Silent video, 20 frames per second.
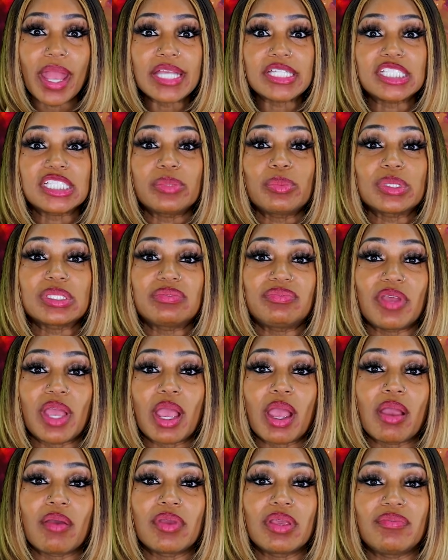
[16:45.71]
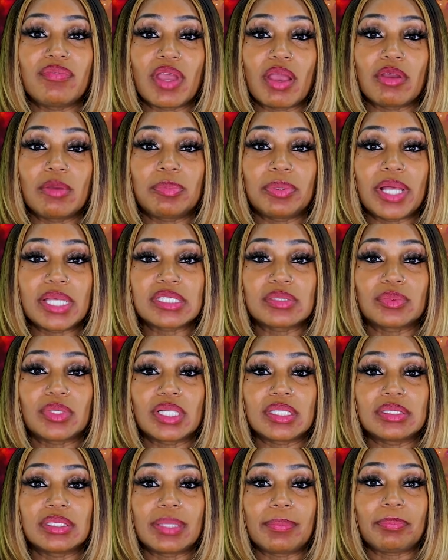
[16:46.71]
and she was very, very
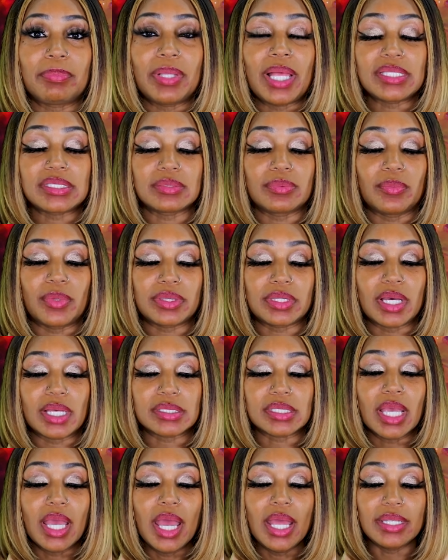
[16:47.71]
pleasant with us.